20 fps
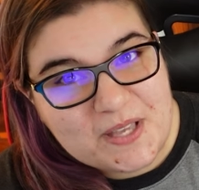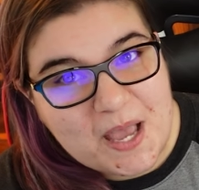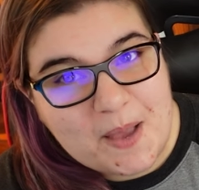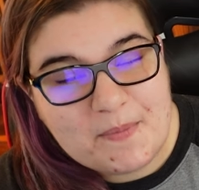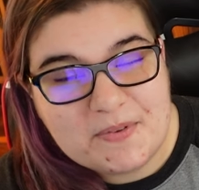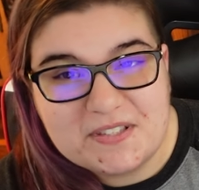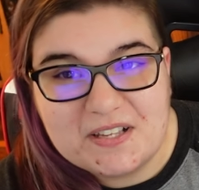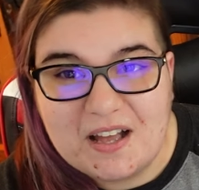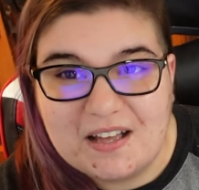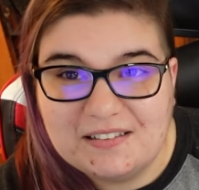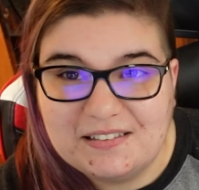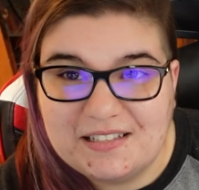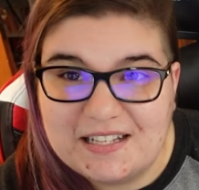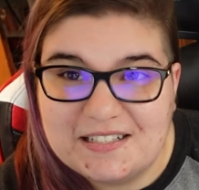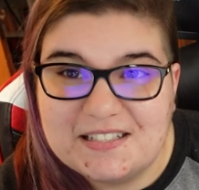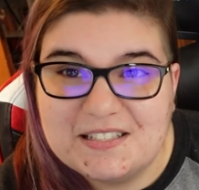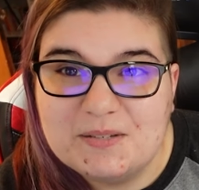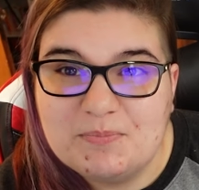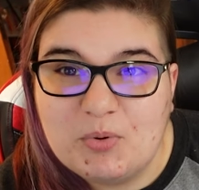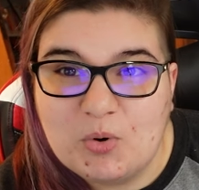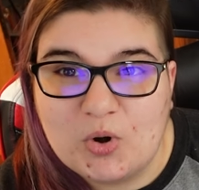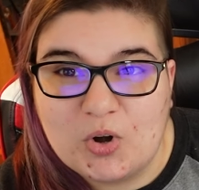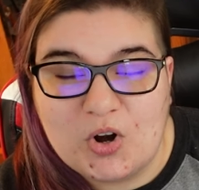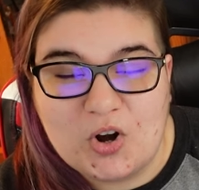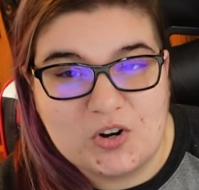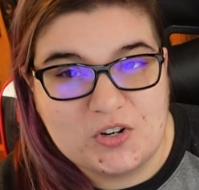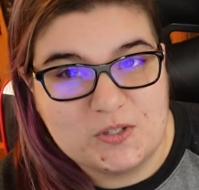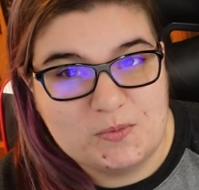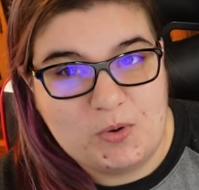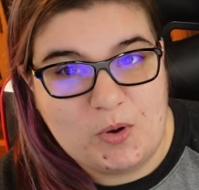Amazon. Let's support
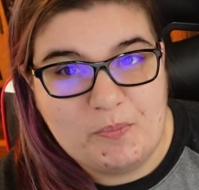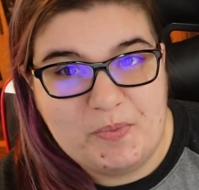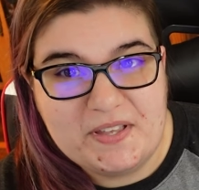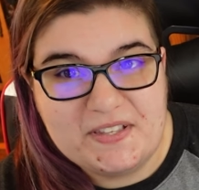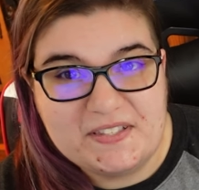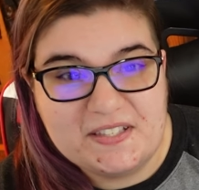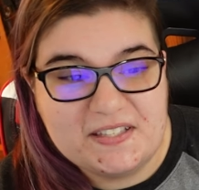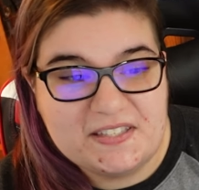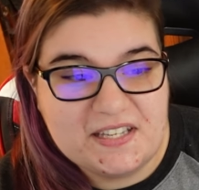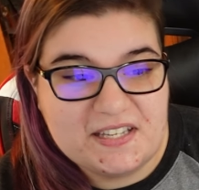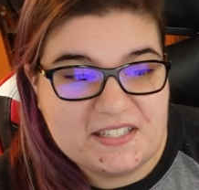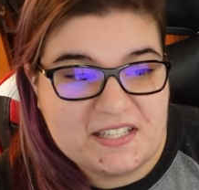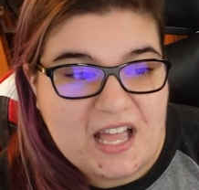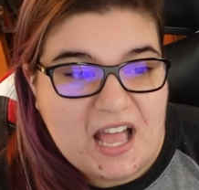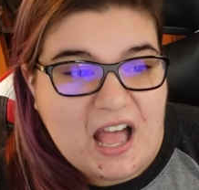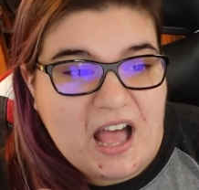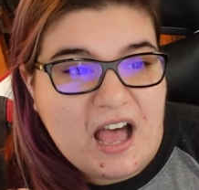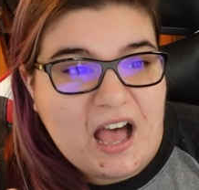our small businesses.